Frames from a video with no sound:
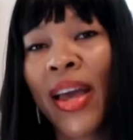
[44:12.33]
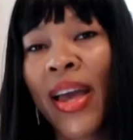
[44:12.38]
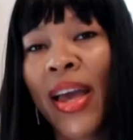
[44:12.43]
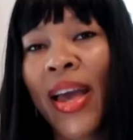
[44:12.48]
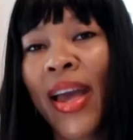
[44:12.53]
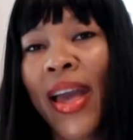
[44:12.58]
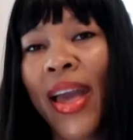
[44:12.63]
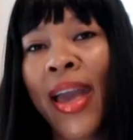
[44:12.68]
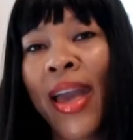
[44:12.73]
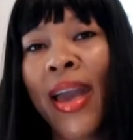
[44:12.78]

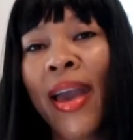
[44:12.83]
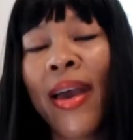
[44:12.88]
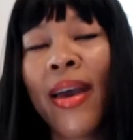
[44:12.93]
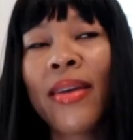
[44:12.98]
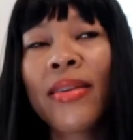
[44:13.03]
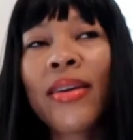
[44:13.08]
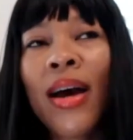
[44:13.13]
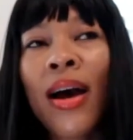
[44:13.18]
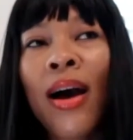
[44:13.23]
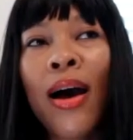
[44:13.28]
Mm.
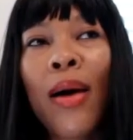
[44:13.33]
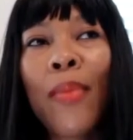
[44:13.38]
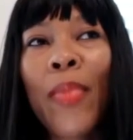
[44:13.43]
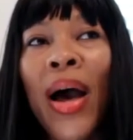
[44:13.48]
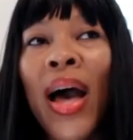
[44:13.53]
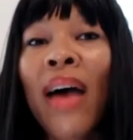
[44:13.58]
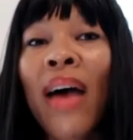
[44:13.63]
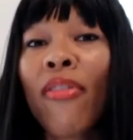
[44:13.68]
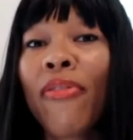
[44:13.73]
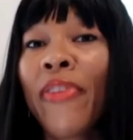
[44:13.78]
And um, I
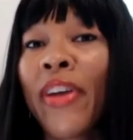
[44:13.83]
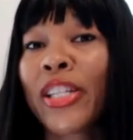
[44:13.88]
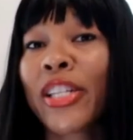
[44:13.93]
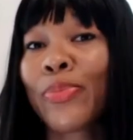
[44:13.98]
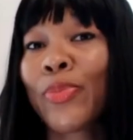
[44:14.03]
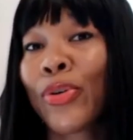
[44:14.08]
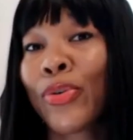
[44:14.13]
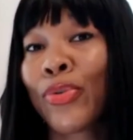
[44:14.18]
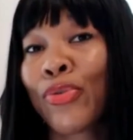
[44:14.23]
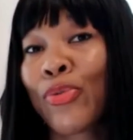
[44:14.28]
have a
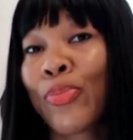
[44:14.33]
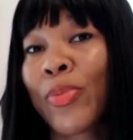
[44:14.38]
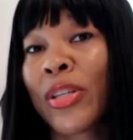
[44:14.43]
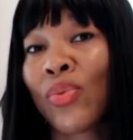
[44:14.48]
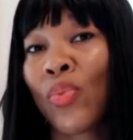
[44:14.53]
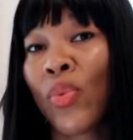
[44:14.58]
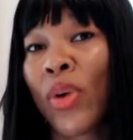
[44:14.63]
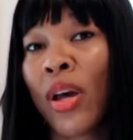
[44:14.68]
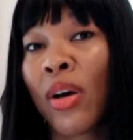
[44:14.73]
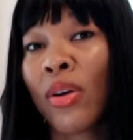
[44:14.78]
Facebook group
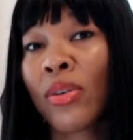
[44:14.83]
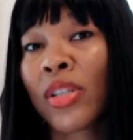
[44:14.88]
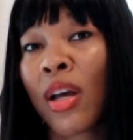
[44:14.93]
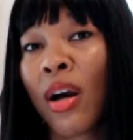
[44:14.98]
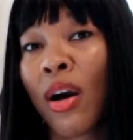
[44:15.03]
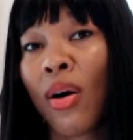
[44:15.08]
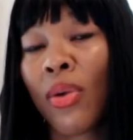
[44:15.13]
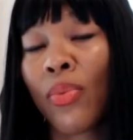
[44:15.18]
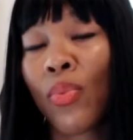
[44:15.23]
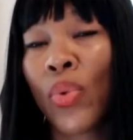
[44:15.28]
as well. It's
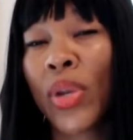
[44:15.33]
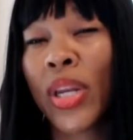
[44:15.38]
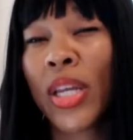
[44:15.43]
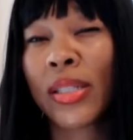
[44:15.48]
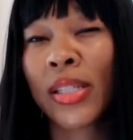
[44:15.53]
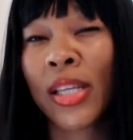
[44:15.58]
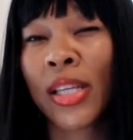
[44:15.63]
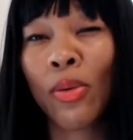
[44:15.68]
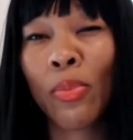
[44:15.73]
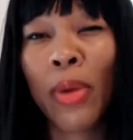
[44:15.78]
called Winning
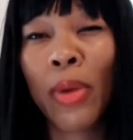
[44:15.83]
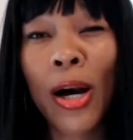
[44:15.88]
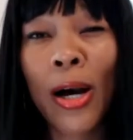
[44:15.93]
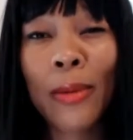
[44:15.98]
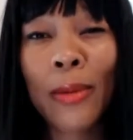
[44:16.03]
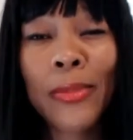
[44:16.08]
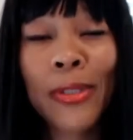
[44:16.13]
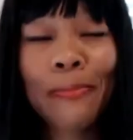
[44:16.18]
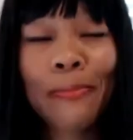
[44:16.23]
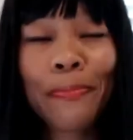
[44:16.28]
Single
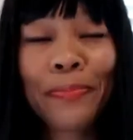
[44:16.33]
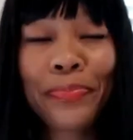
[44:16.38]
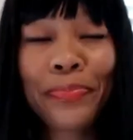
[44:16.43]
Moms.